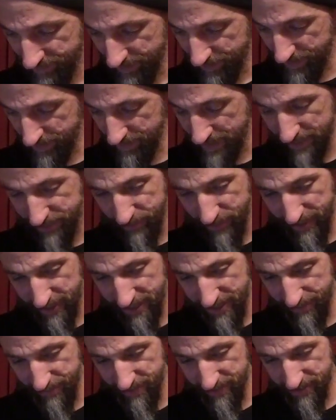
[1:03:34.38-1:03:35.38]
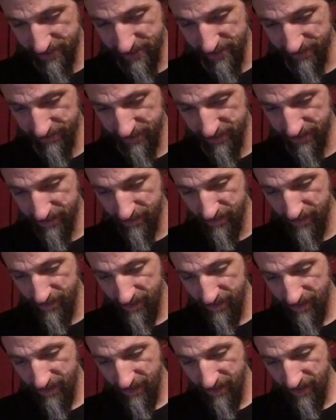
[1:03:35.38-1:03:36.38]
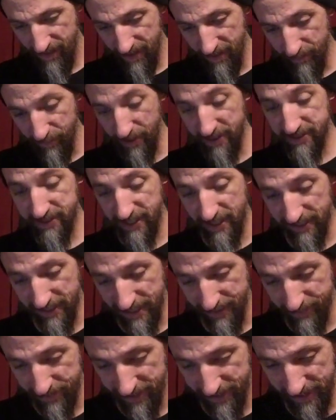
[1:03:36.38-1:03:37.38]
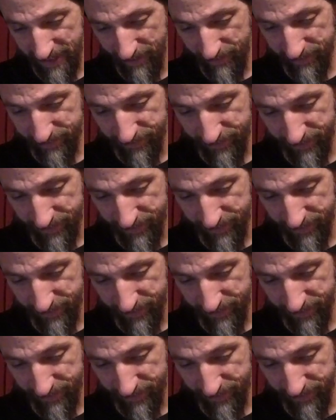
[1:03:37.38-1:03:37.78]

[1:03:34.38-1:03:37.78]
Maybe that's why I keep this stuff, huh? Prescott Library, that was